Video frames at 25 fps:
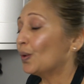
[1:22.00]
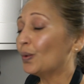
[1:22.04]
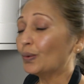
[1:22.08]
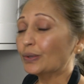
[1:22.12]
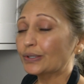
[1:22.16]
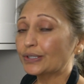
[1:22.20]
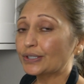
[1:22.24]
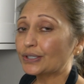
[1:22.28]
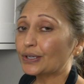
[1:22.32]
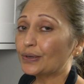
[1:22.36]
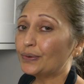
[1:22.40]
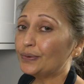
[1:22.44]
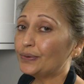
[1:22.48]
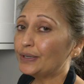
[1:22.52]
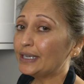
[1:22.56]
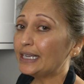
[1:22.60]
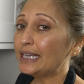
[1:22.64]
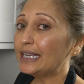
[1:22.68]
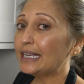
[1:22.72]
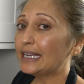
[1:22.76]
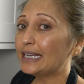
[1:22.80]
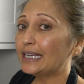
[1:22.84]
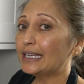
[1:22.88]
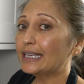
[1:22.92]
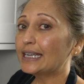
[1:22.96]
also
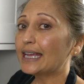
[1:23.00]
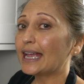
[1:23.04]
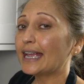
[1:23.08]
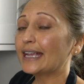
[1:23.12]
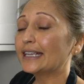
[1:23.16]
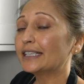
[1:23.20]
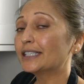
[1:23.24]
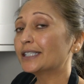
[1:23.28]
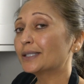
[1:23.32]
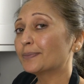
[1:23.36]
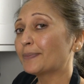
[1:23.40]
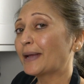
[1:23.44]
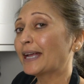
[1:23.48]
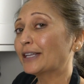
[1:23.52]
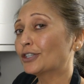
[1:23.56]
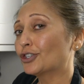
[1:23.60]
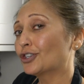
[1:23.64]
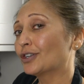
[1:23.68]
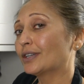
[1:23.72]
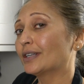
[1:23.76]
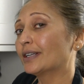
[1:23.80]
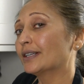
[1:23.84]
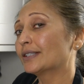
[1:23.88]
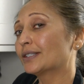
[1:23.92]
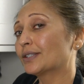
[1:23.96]
need a
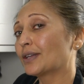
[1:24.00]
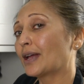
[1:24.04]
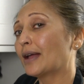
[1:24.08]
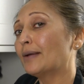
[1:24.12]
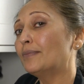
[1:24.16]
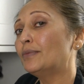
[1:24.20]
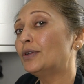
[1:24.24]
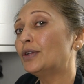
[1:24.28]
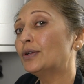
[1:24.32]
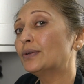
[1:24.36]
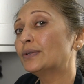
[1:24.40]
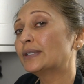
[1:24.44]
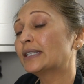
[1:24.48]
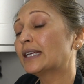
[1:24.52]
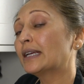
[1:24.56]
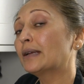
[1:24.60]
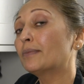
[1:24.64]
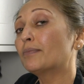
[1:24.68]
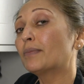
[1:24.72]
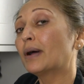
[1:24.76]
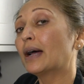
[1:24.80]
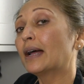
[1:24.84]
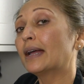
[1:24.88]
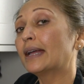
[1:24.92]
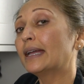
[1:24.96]
spatula, so I'm
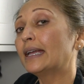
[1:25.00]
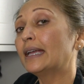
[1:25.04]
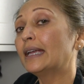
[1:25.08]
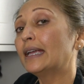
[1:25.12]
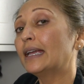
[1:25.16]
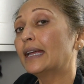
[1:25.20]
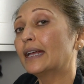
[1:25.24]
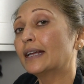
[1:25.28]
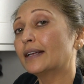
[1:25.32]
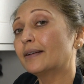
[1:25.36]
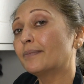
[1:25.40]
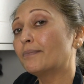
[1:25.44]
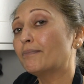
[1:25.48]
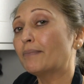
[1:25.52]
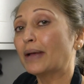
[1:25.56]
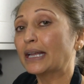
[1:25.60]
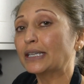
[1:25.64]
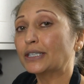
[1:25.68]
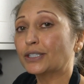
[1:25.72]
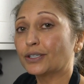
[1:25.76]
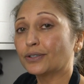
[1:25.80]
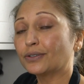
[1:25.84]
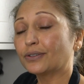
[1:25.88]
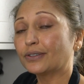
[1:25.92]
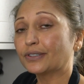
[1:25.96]
using my
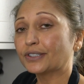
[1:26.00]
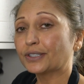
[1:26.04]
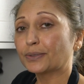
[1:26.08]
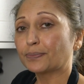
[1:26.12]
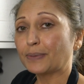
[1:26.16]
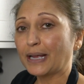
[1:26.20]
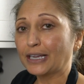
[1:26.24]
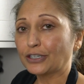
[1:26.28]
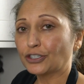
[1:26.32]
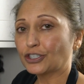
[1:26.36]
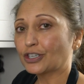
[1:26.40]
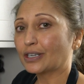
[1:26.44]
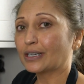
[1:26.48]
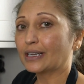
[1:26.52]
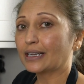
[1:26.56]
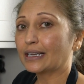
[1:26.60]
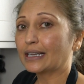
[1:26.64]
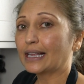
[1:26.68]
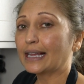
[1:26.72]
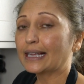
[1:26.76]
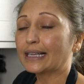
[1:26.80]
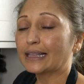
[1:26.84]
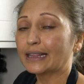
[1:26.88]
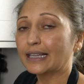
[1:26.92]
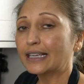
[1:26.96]
metal spatula
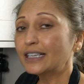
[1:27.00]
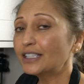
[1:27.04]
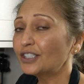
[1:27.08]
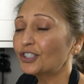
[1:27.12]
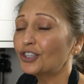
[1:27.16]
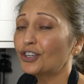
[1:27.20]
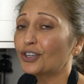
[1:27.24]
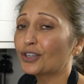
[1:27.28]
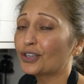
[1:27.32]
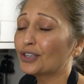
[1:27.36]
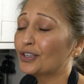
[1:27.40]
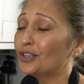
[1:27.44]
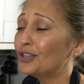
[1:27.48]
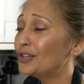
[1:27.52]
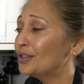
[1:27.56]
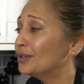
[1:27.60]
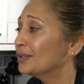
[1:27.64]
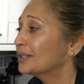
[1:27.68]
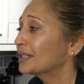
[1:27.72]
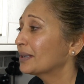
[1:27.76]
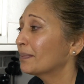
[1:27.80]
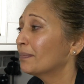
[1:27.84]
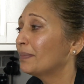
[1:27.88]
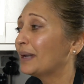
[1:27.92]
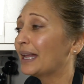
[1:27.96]
like this. You can
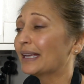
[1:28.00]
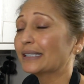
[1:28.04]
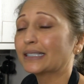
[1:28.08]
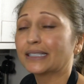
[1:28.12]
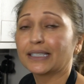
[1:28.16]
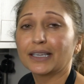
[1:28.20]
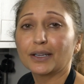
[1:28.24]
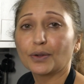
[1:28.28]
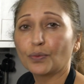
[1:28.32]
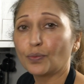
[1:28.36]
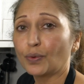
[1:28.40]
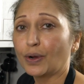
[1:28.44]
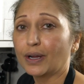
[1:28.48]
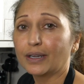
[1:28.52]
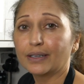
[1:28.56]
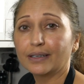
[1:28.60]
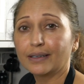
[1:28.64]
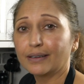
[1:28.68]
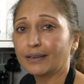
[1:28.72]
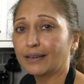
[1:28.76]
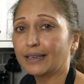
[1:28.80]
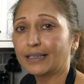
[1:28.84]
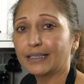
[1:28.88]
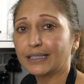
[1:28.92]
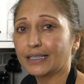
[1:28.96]
use a plastic
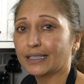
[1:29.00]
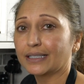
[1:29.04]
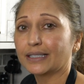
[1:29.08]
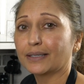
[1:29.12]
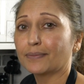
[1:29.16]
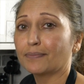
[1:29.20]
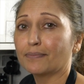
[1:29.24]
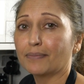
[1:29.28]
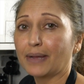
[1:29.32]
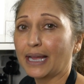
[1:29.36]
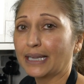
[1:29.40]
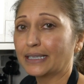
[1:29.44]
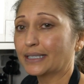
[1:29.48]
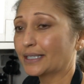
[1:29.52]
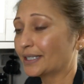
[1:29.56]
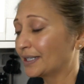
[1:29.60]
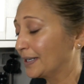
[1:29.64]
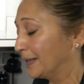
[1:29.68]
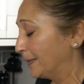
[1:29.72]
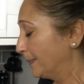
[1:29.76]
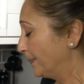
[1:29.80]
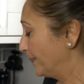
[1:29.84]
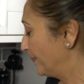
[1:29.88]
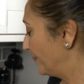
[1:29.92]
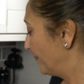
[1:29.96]
one, it doesn't
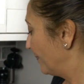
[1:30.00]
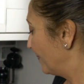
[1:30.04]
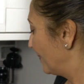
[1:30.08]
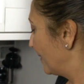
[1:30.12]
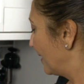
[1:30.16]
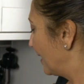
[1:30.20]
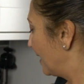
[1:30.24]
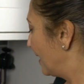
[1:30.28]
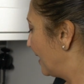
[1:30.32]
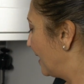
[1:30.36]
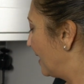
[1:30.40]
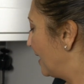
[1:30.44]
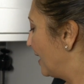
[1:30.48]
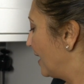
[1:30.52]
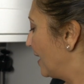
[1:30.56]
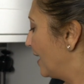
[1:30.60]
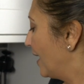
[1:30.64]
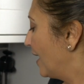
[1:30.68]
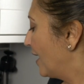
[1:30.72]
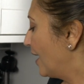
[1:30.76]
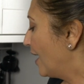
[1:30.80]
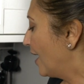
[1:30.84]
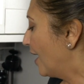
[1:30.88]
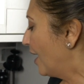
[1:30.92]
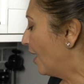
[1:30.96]
matter.
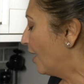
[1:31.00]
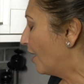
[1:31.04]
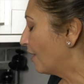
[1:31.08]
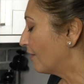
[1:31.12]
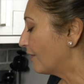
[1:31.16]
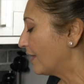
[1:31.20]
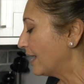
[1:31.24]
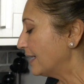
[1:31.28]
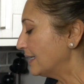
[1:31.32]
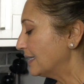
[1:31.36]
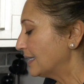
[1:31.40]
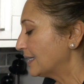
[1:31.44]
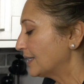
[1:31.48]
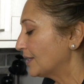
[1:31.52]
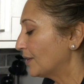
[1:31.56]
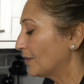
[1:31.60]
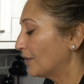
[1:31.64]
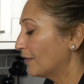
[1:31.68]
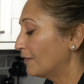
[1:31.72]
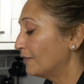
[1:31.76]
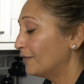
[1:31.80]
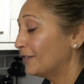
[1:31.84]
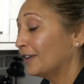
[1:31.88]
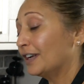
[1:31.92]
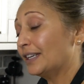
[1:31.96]
All right, so
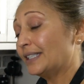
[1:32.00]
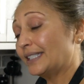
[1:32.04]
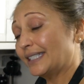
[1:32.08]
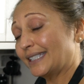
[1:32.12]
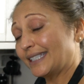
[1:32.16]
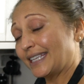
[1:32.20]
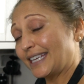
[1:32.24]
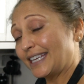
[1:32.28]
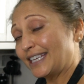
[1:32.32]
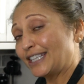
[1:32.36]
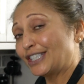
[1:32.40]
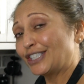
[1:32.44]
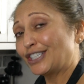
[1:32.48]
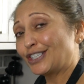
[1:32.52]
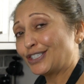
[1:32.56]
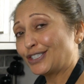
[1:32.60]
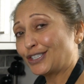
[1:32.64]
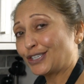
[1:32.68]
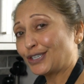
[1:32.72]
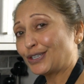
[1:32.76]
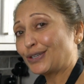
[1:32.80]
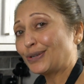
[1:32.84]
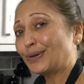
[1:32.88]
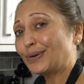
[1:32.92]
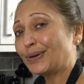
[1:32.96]
the first thing to
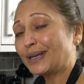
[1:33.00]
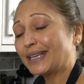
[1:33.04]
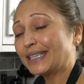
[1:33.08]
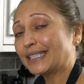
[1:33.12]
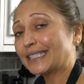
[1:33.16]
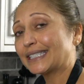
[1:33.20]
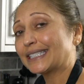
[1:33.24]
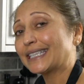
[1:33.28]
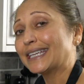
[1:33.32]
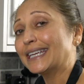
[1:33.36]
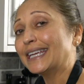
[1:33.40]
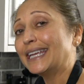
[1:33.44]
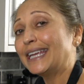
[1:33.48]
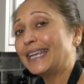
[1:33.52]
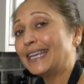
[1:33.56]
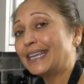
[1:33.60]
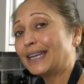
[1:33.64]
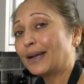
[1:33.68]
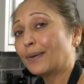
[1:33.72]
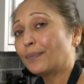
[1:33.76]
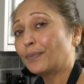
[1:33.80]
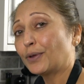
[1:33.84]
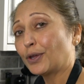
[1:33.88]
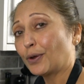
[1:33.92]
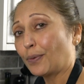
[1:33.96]
do is to heat
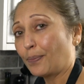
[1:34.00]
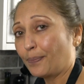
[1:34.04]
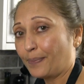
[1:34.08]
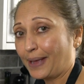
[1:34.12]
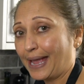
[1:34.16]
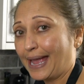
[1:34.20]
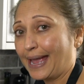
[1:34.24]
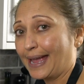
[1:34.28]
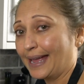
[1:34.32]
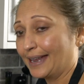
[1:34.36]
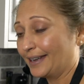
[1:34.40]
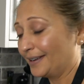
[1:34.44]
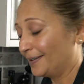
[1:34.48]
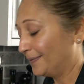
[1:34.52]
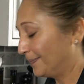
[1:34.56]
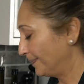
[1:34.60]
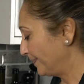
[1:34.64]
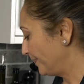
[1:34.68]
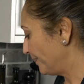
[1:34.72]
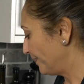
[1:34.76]
up your pan.